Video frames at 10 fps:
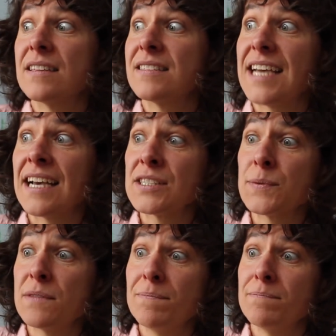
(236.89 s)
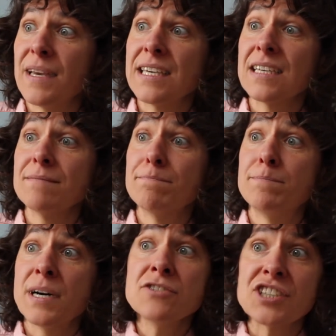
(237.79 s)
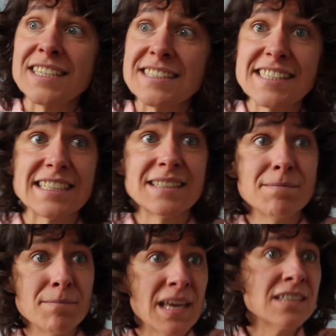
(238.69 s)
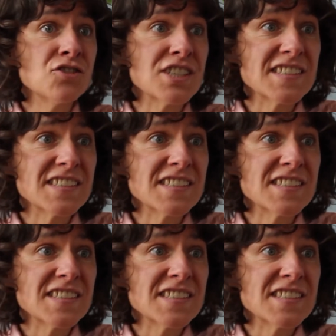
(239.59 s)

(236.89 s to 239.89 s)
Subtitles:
tasked with making budgets and managing